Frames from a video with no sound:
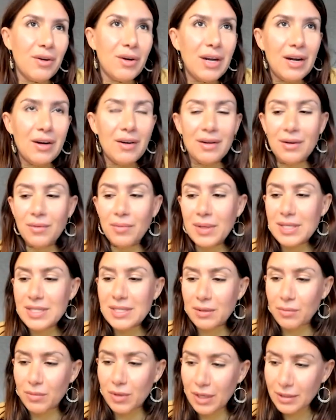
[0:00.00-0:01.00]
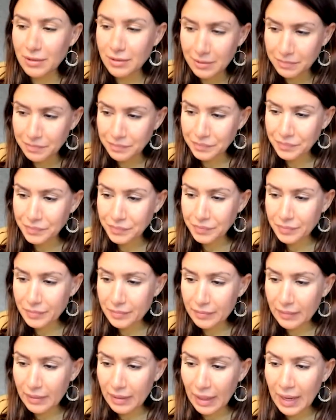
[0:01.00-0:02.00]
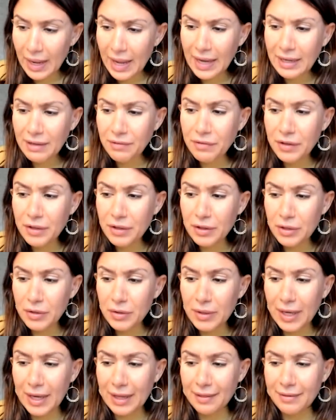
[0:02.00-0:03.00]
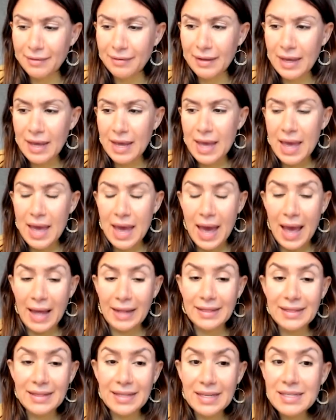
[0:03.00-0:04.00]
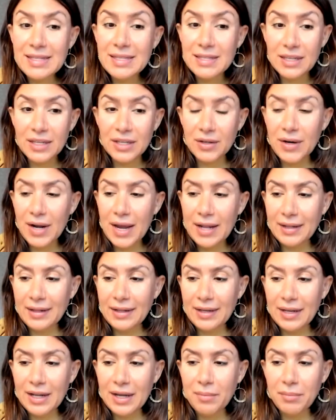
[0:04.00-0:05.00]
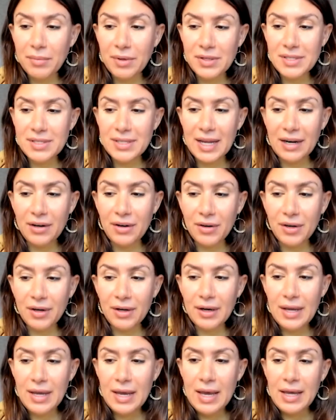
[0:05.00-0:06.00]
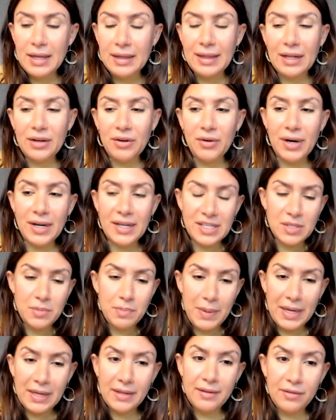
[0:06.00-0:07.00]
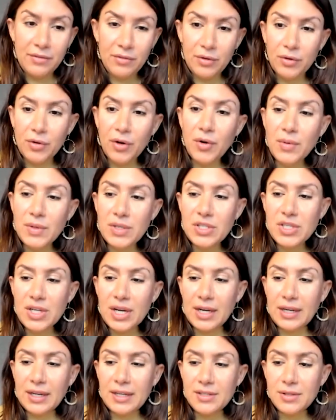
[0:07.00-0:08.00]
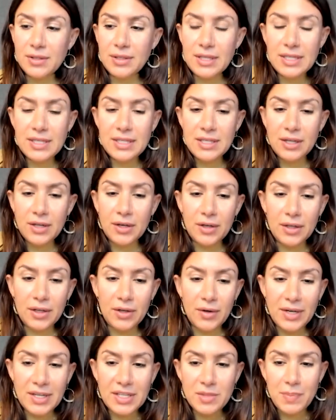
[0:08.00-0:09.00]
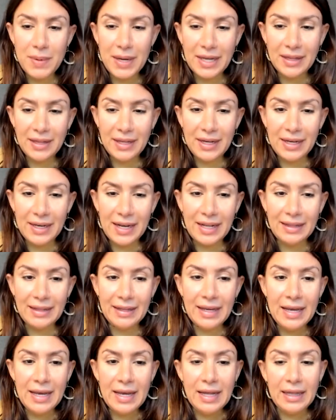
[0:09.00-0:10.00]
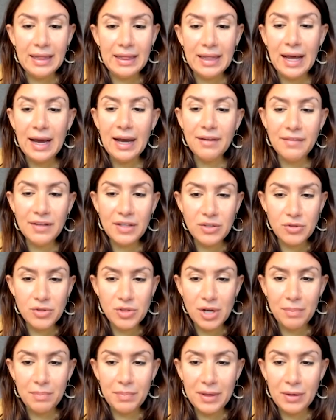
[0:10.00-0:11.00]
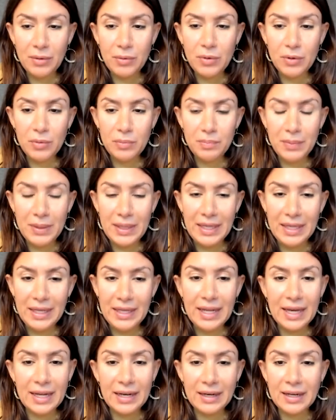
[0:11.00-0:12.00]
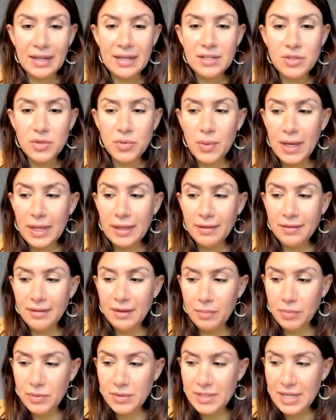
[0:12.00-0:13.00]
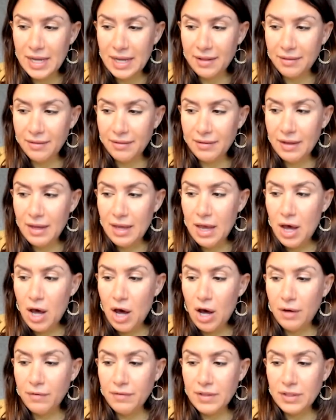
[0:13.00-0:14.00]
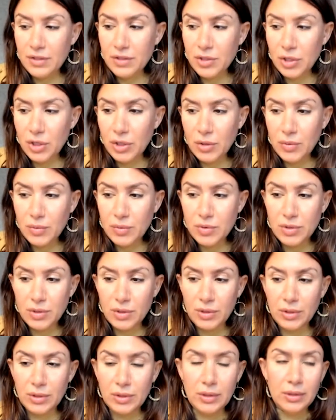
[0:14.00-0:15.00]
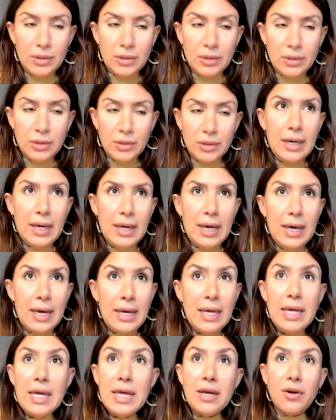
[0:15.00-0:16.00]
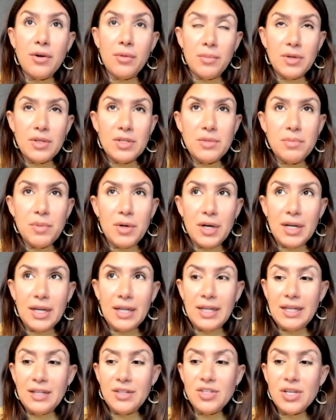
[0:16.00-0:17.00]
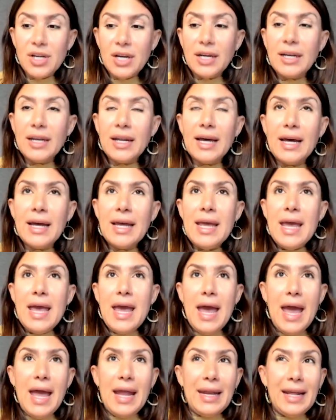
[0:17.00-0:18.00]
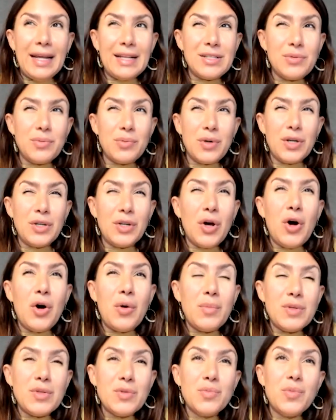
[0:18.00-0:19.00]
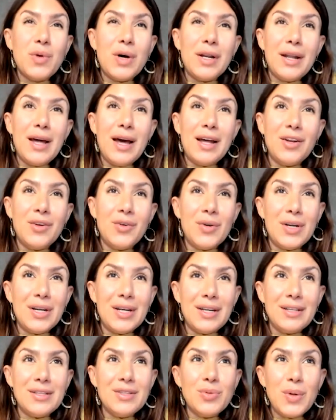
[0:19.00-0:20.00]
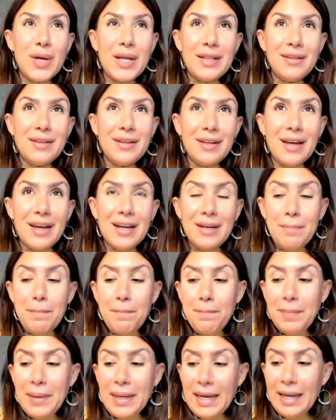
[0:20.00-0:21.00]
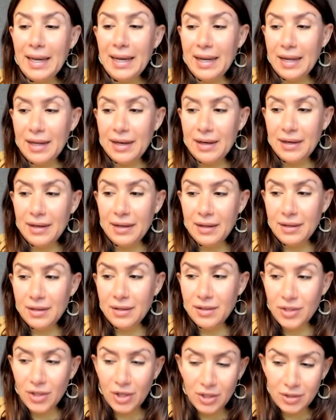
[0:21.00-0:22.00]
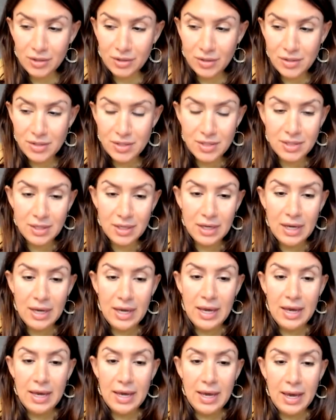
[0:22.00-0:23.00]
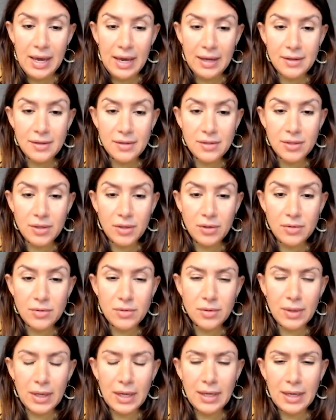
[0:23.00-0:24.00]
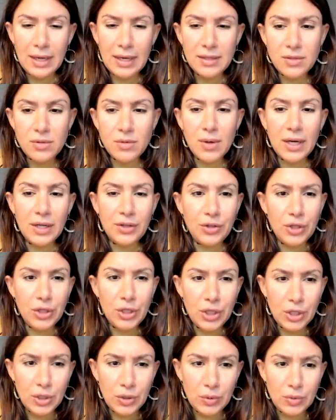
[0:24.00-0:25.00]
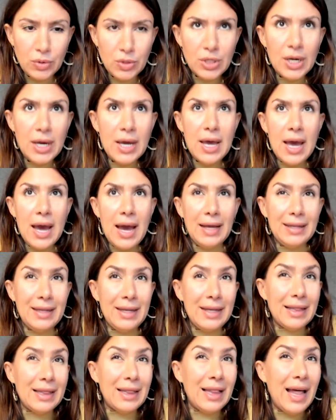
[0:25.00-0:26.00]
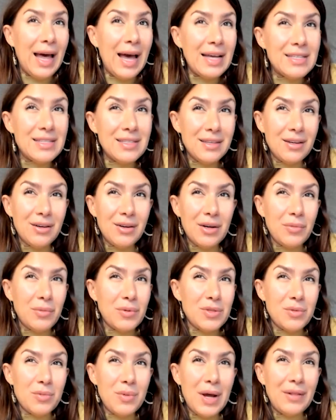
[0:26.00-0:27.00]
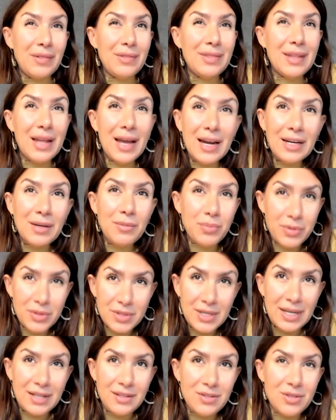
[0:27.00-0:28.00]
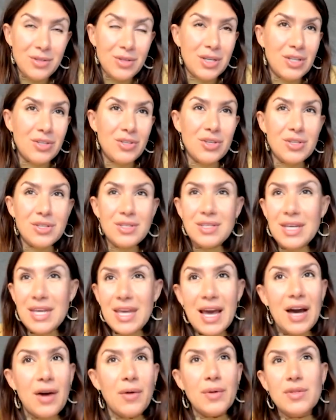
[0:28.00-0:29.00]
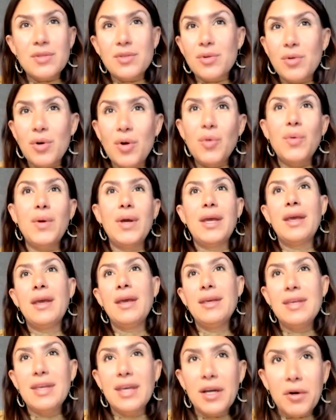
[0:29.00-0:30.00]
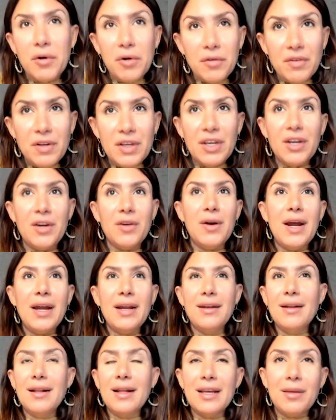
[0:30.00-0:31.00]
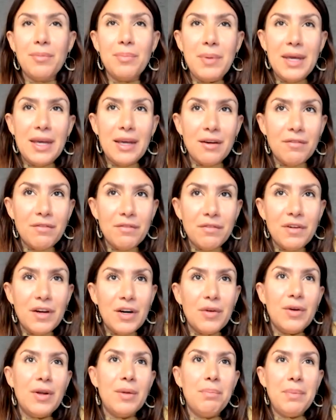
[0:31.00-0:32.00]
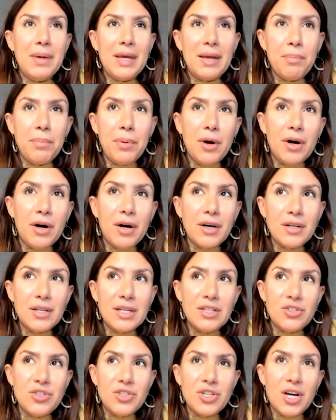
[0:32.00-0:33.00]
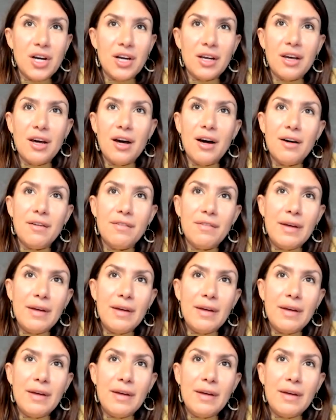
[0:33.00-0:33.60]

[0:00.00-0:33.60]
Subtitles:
here in the Western world. And if you look at this year and the numbers that are expected to grow in China. So this year they're expecting that live video shopping will be then 20% of the total e-commerce market in China, and that's worth almost $129 billion. So it's quite huge. I think last year it was around 9%. So you can just see how it's growing year over year, and like being a very big part and chunk of